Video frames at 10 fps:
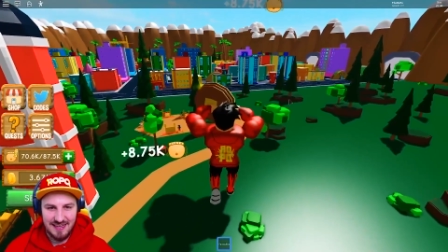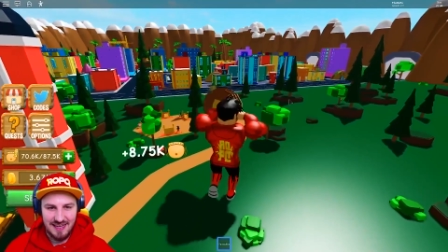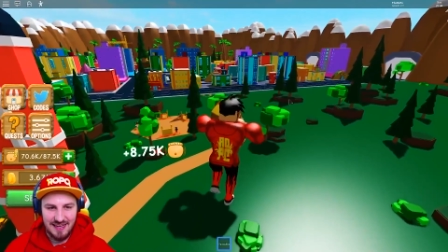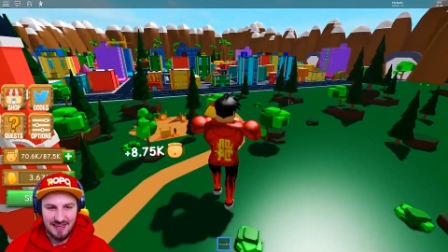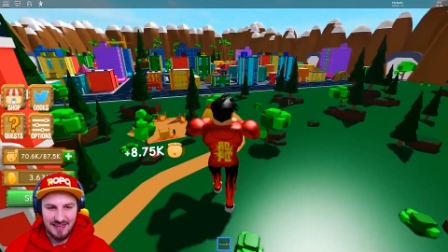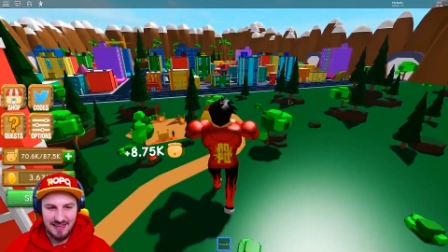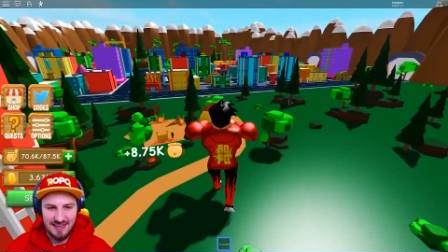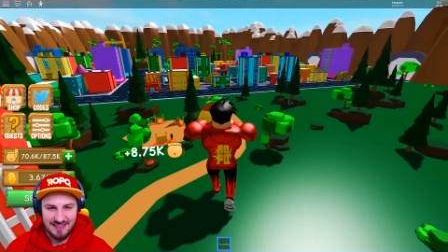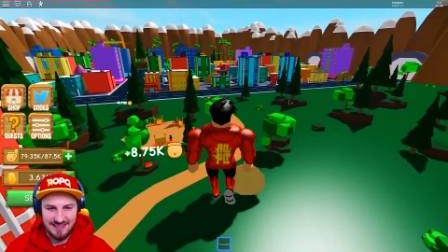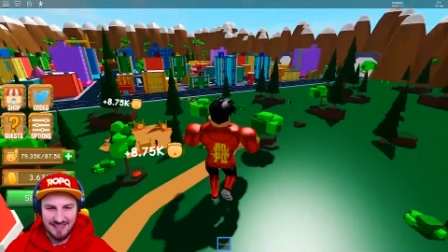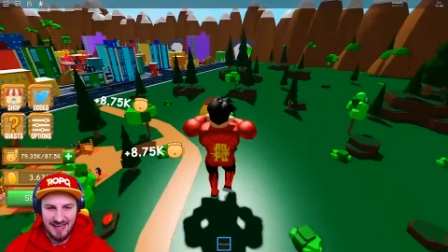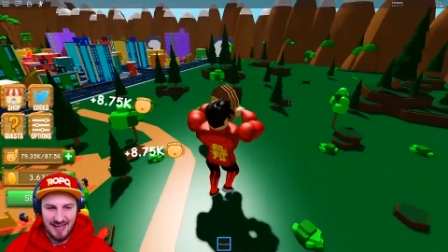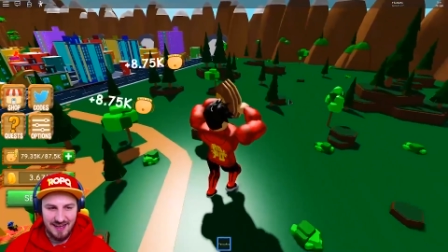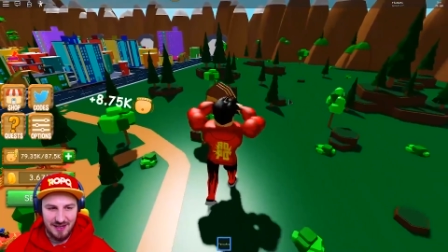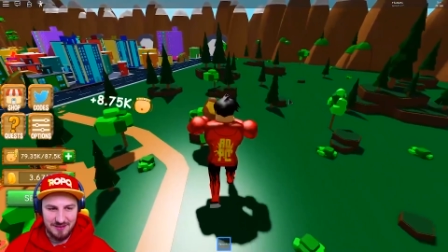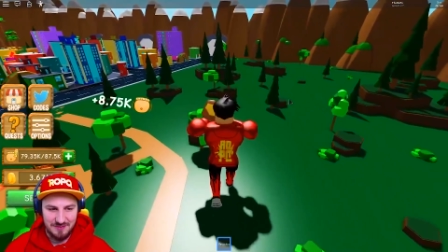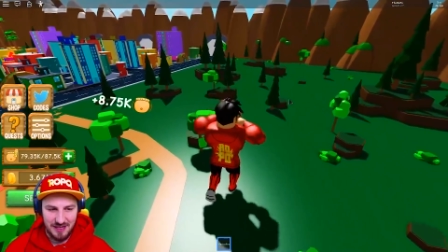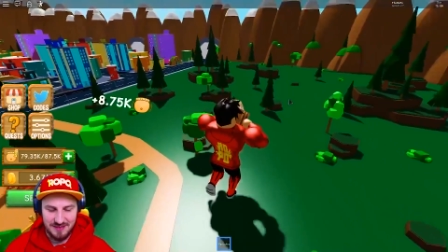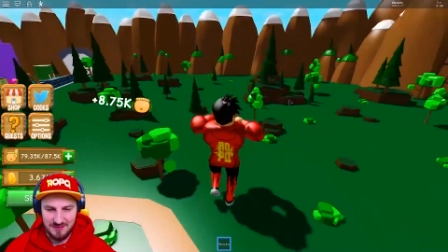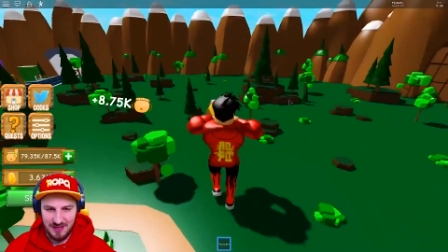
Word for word: Oh, you're big. Yeah, I,